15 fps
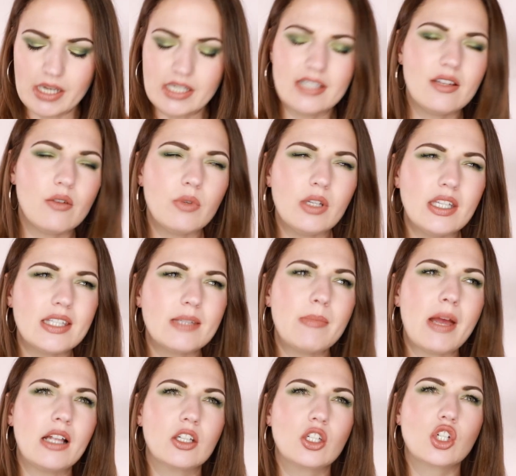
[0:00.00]
It doesn't really
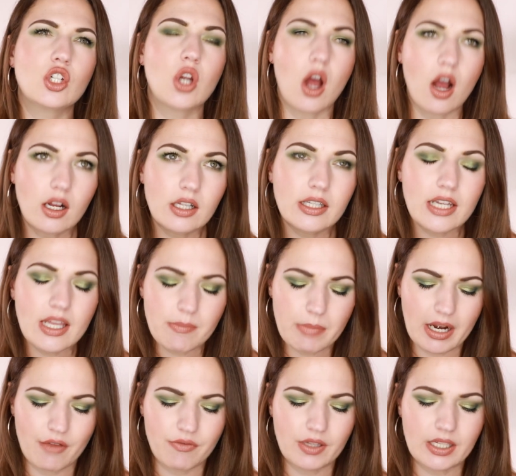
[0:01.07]
smell chocolatey,
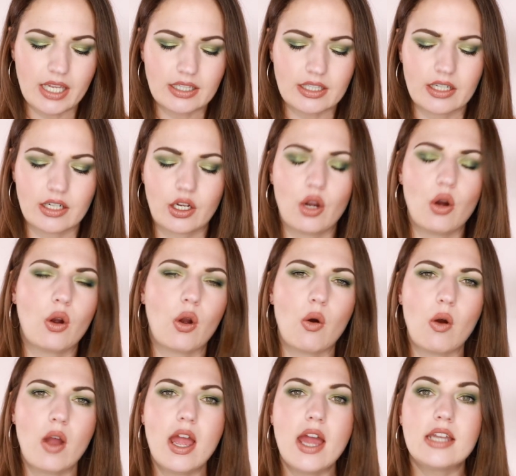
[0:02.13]
but I feel like the
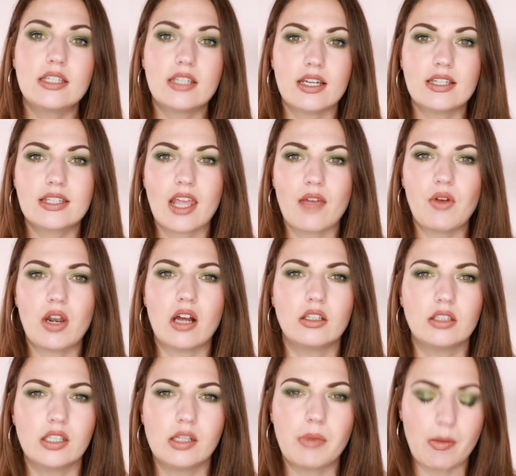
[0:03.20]
cocoa does give it a
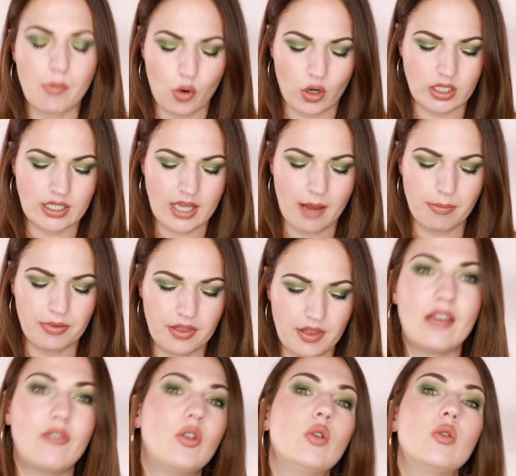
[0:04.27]
little bit more depth.
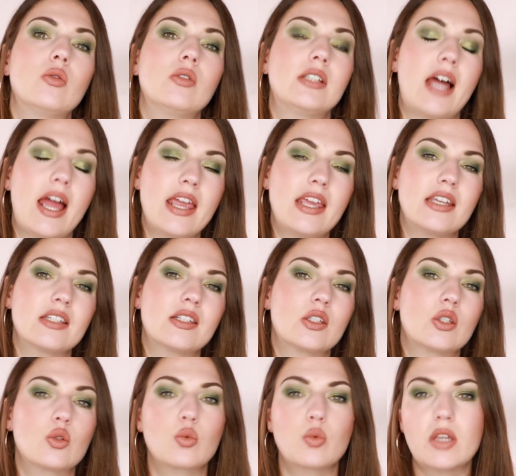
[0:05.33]
If you like
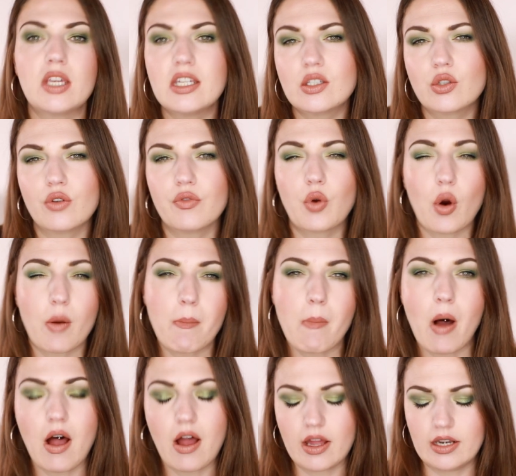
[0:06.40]
sweet, sort of
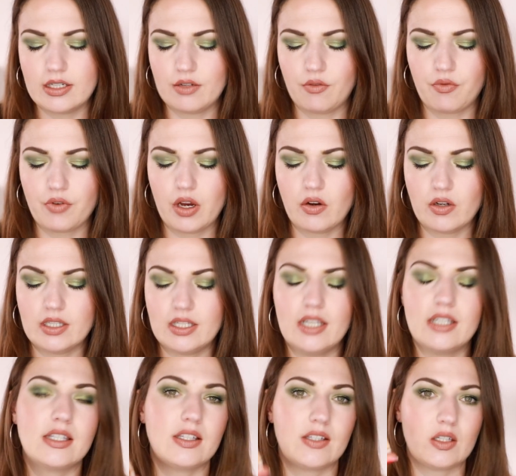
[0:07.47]
gourmand
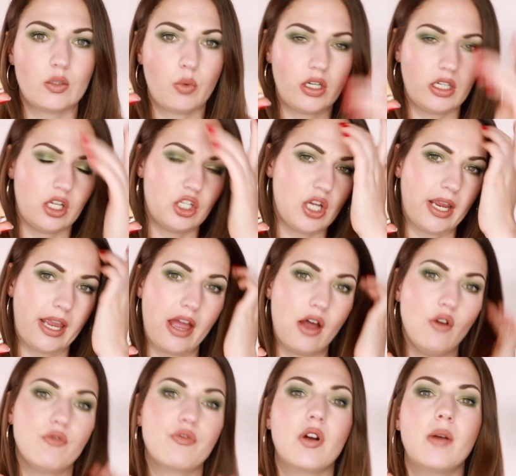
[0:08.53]
fragrances, this is one to check
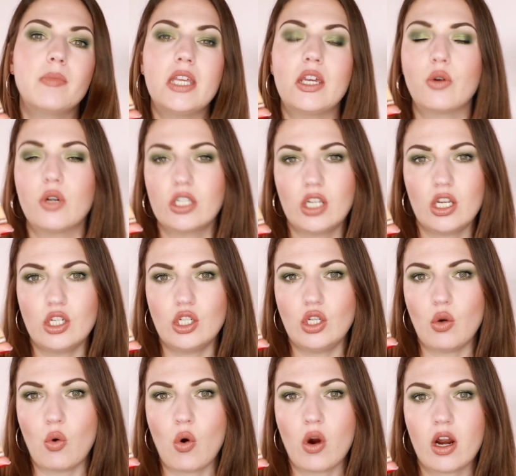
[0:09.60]
out from the Christian
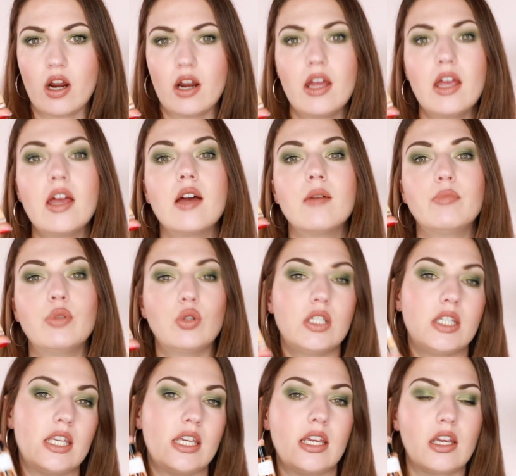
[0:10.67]
Dior
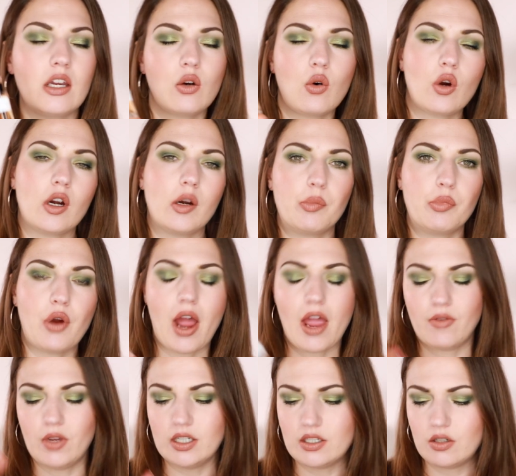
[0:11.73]
boutique or
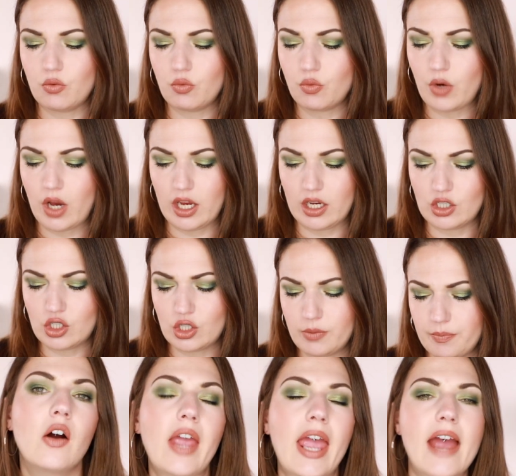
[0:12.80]
private range.
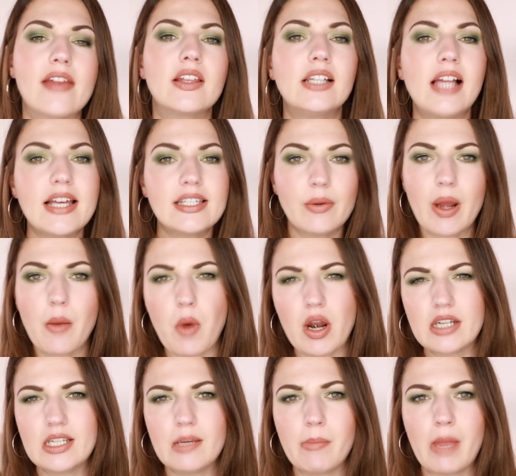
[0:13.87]
Okay, and the last one I
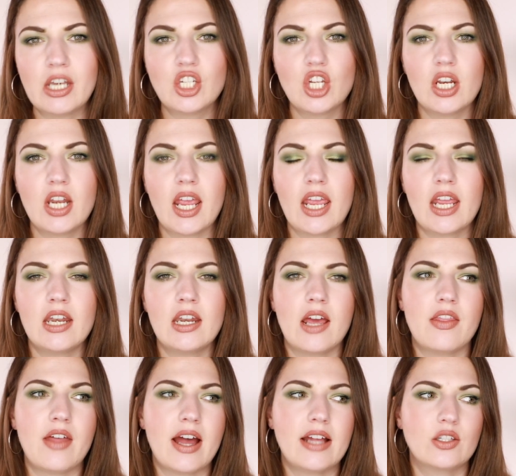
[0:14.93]
wanted to mention in
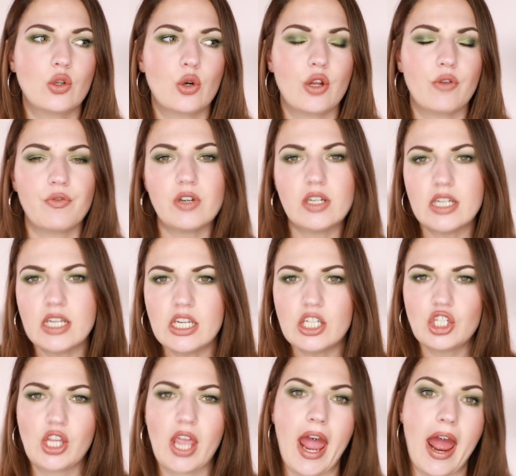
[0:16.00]
that sort of
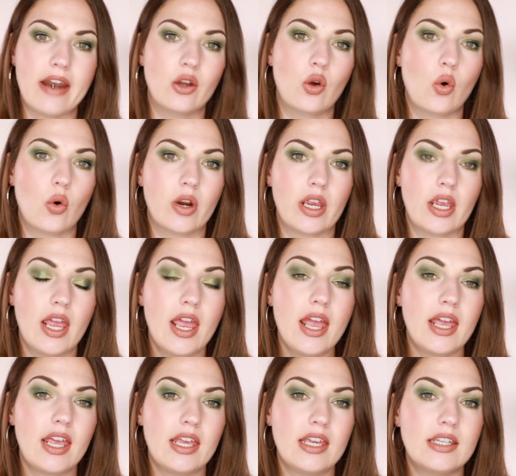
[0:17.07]
niche category
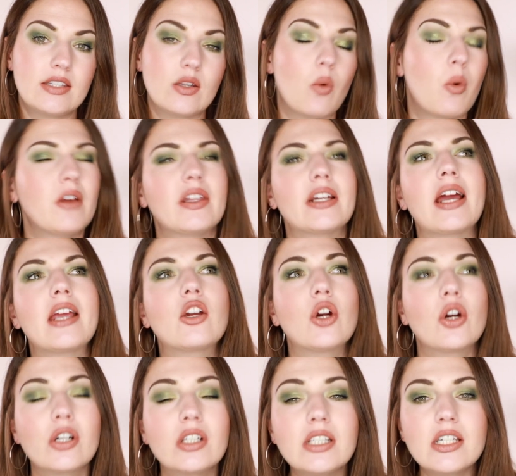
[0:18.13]
is one that I
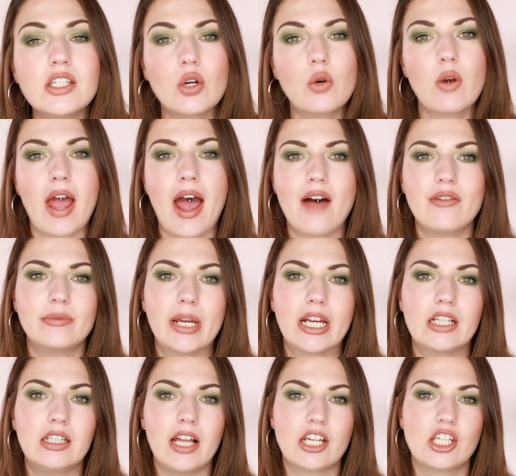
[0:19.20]
currently don't have in my
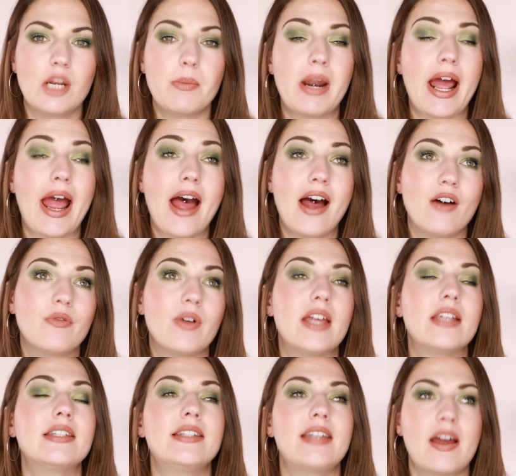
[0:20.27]
collection, but I have
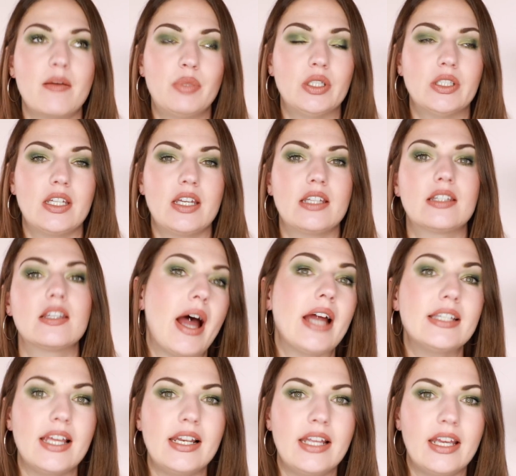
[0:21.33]
sampled this,
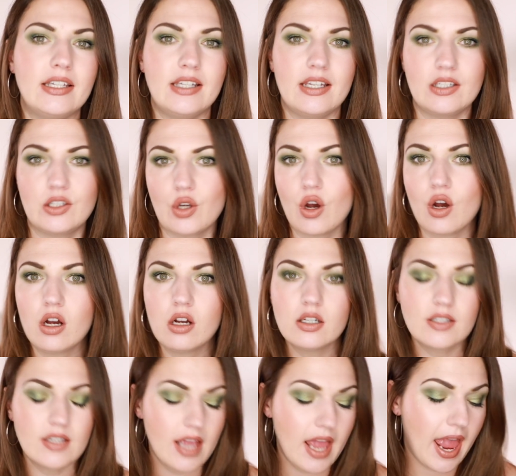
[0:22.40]
Atelier des Ors,